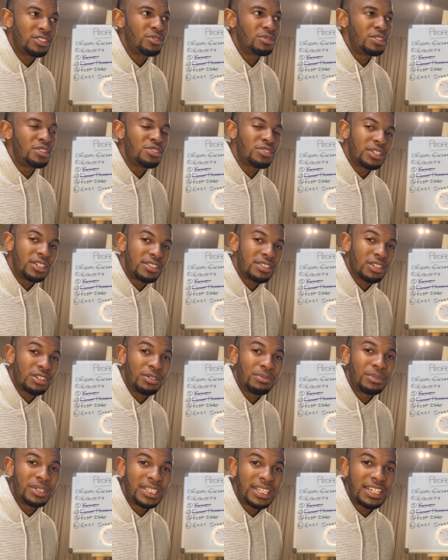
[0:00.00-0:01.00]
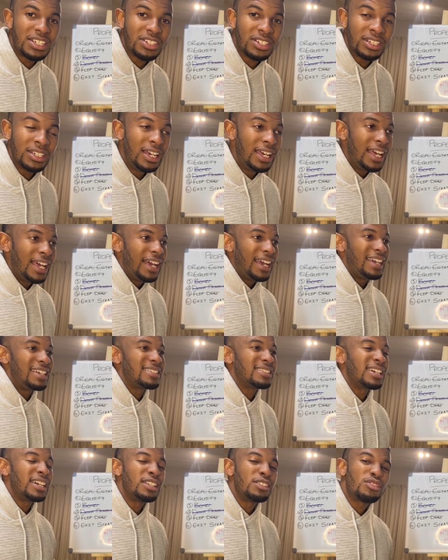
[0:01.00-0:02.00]
student accommodation,
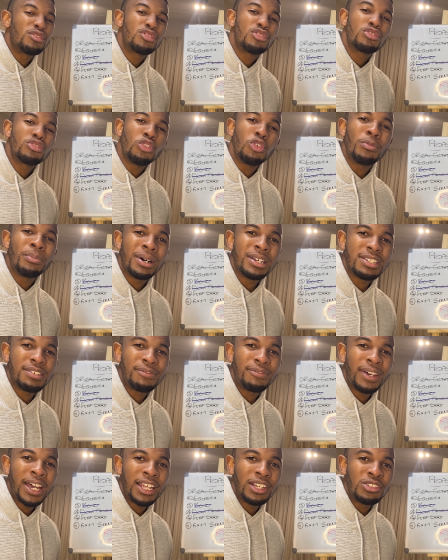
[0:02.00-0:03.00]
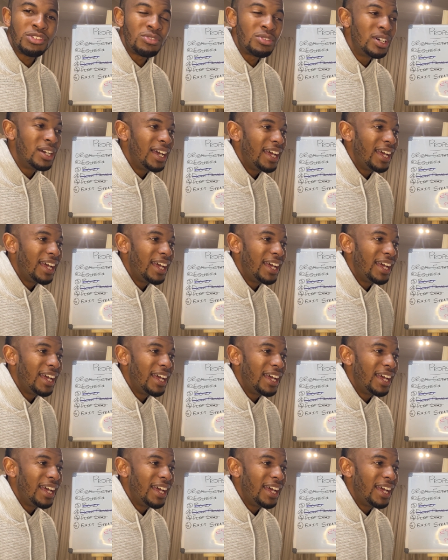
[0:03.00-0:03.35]
has gained so much value,